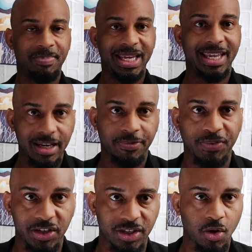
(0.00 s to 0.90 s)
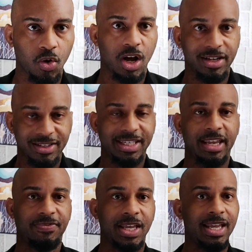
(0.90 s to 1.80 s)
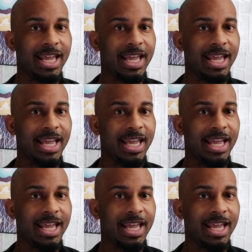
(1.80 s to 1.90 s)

being inefficient or unsafe.